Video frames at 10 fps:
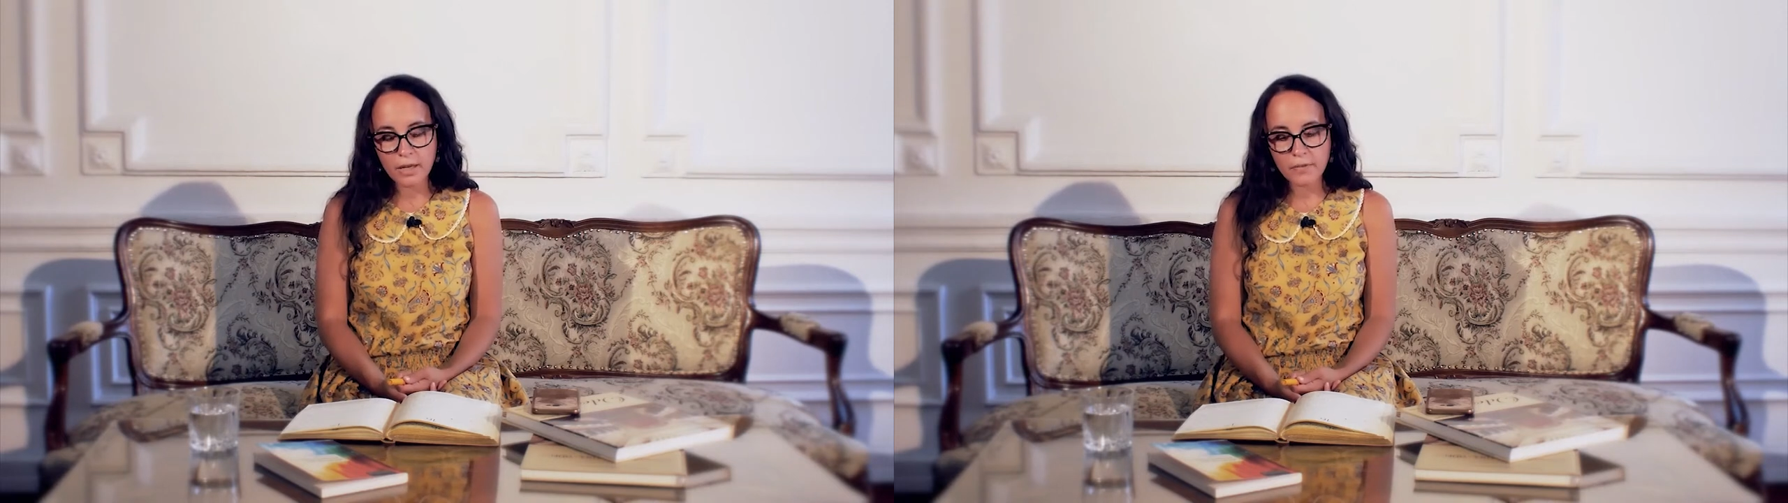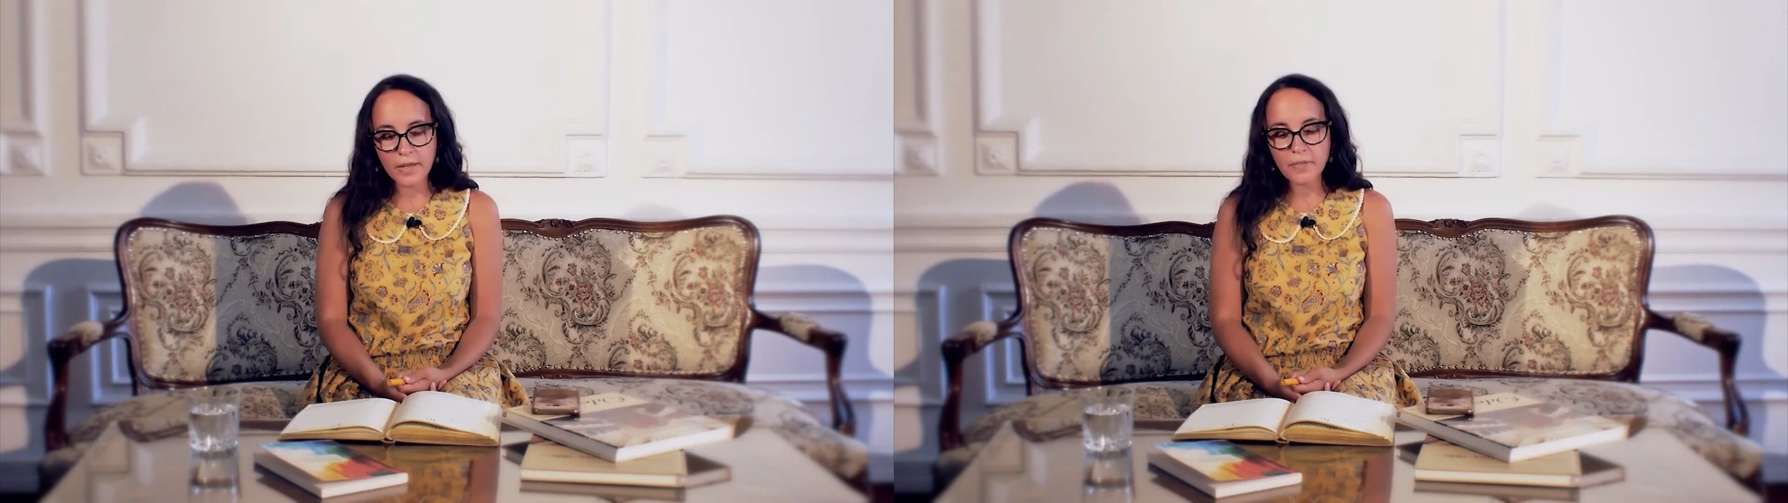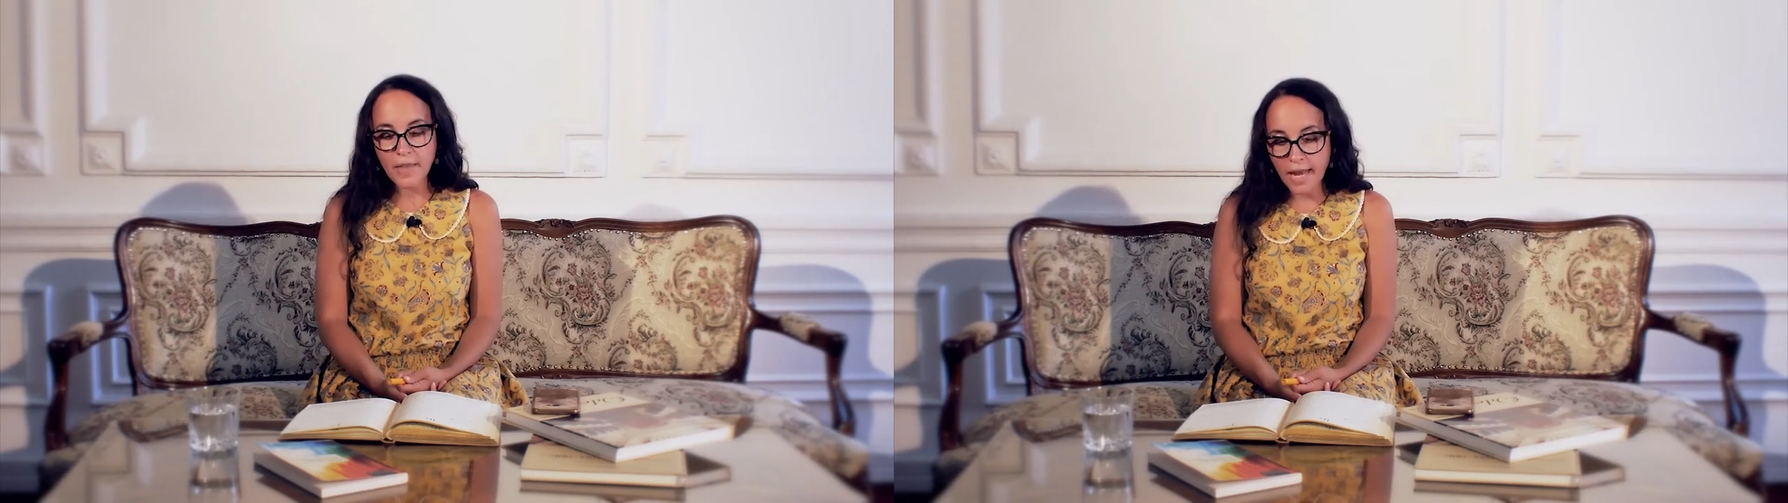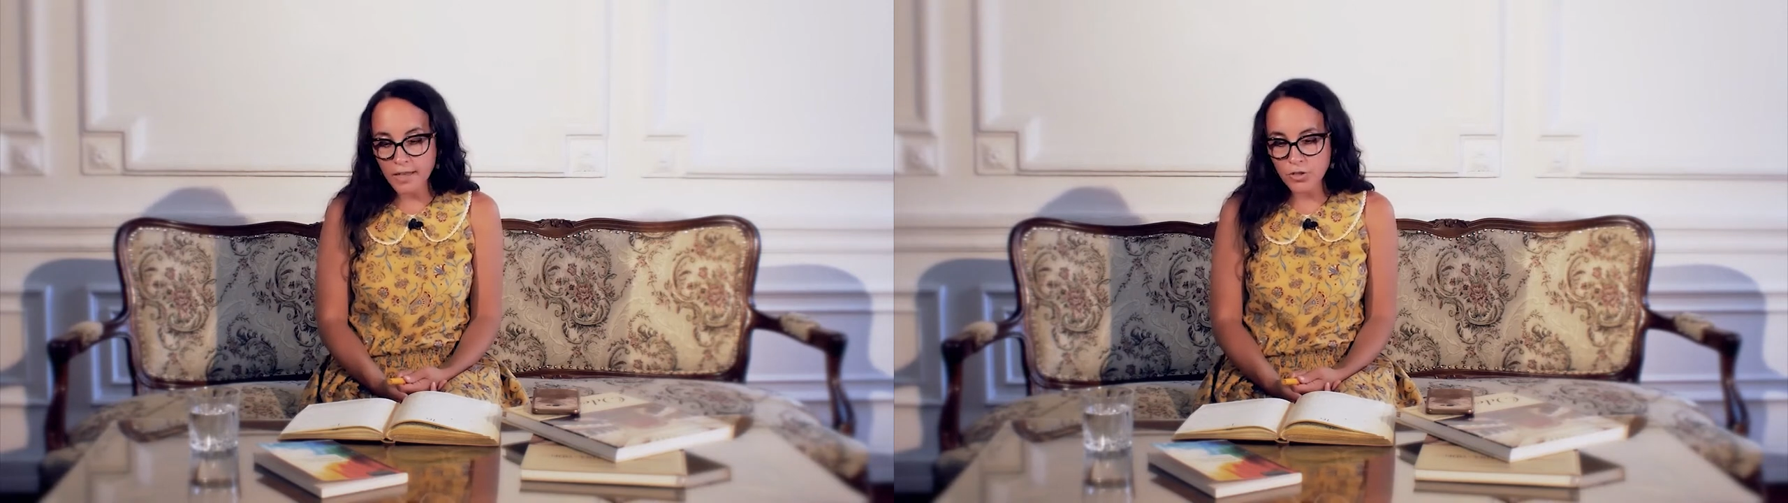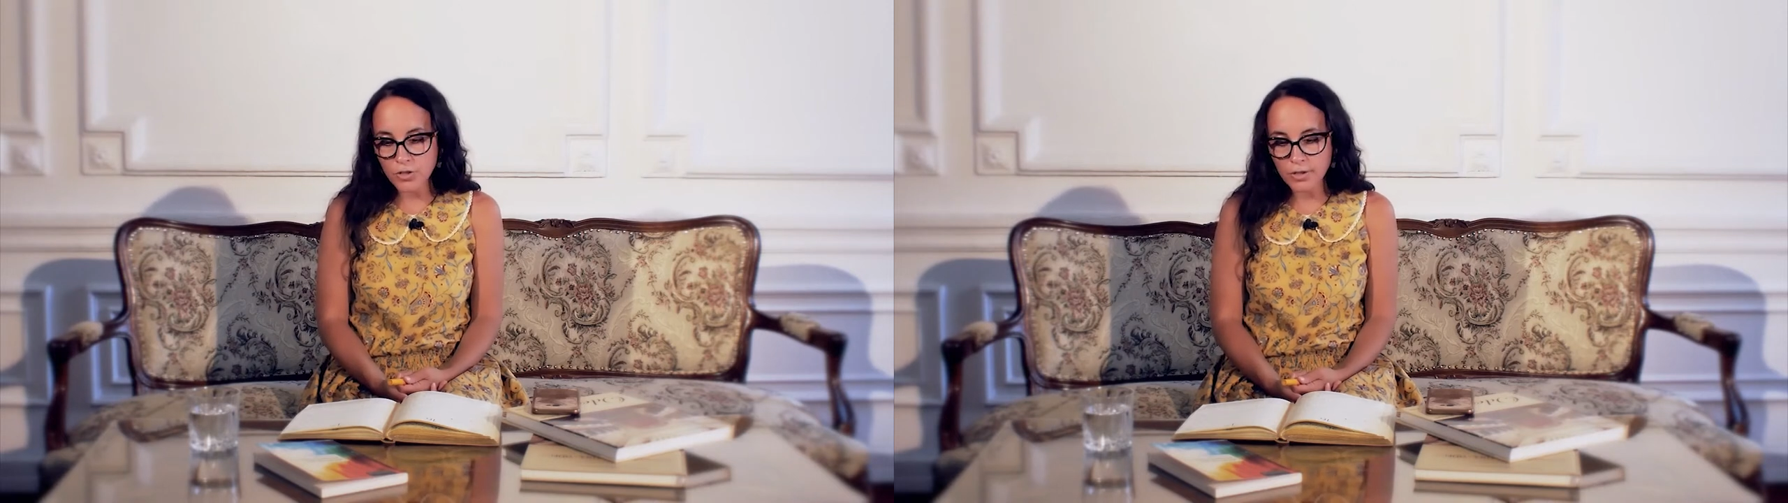the
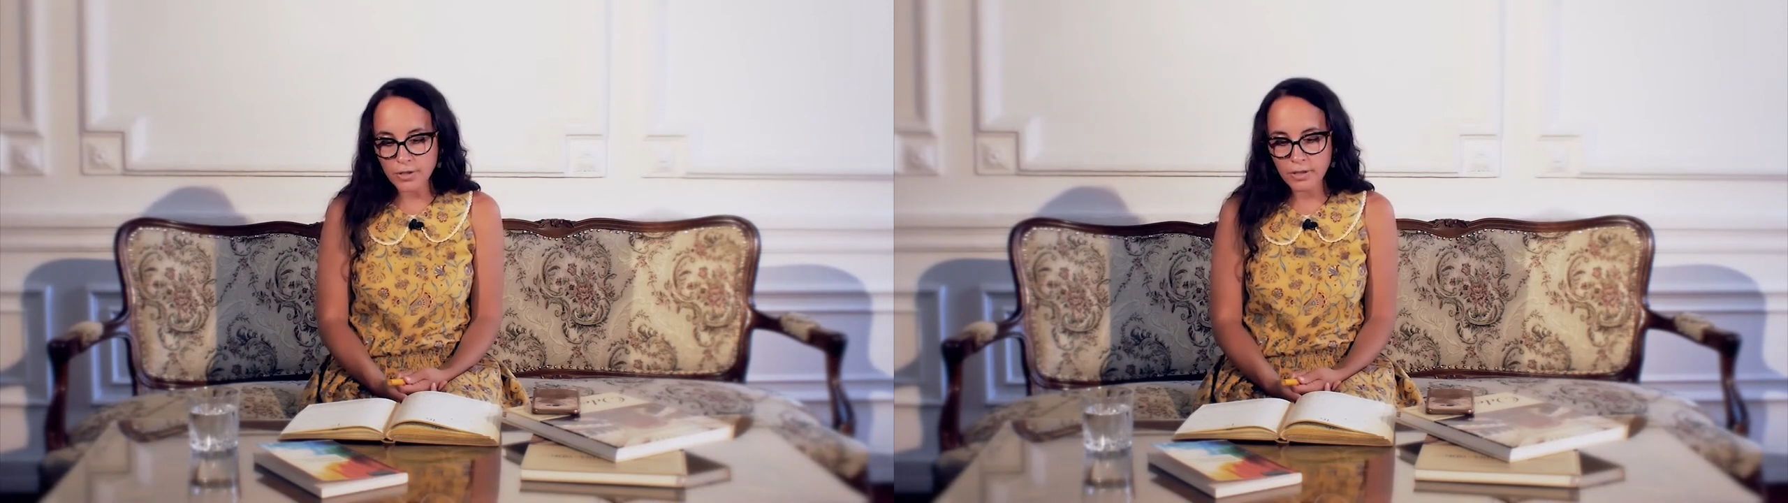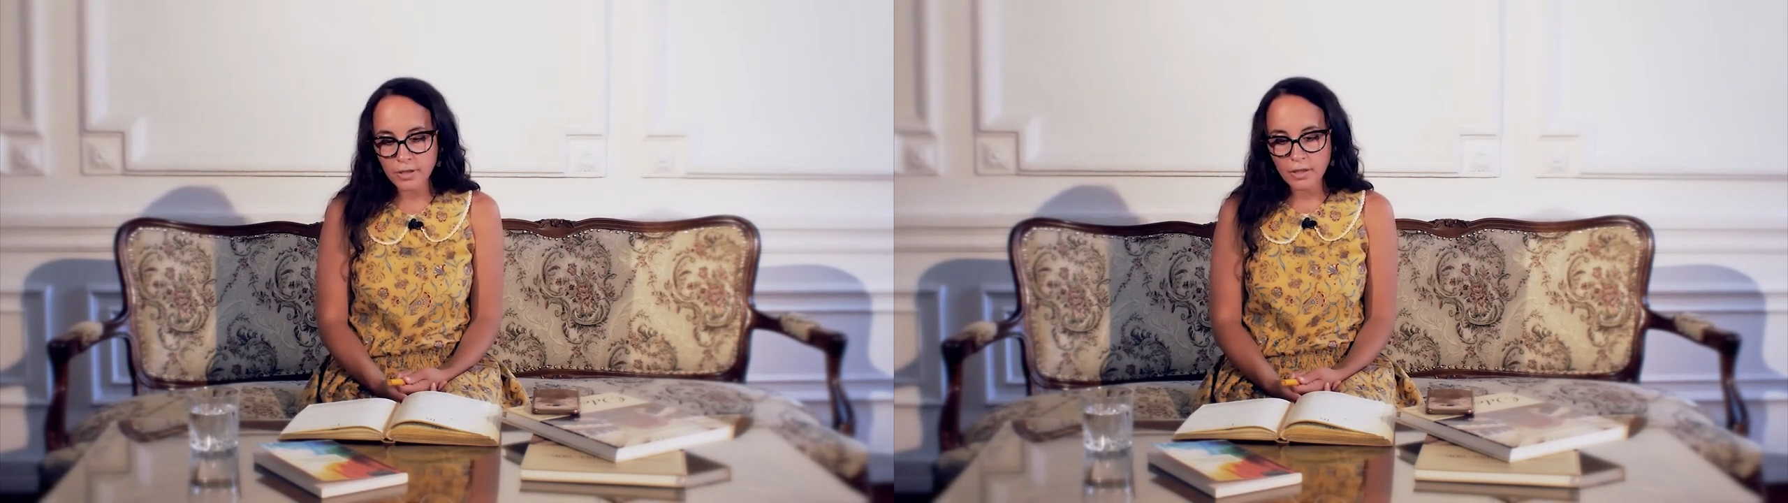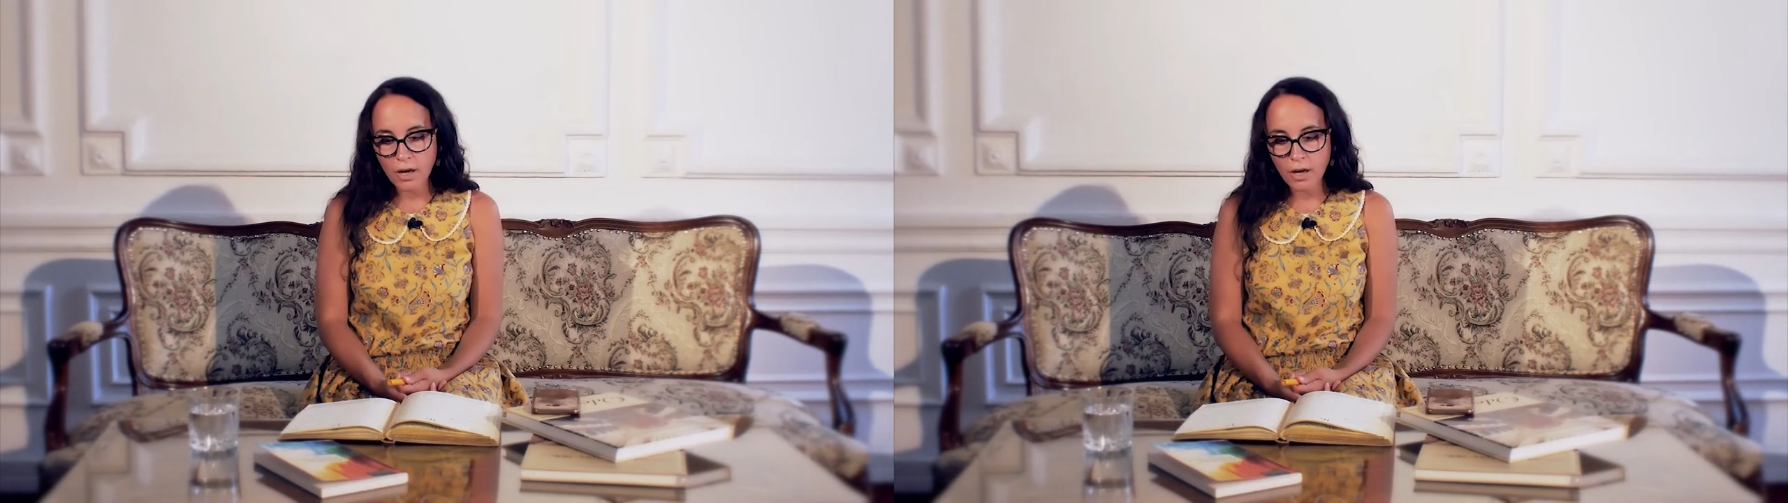danger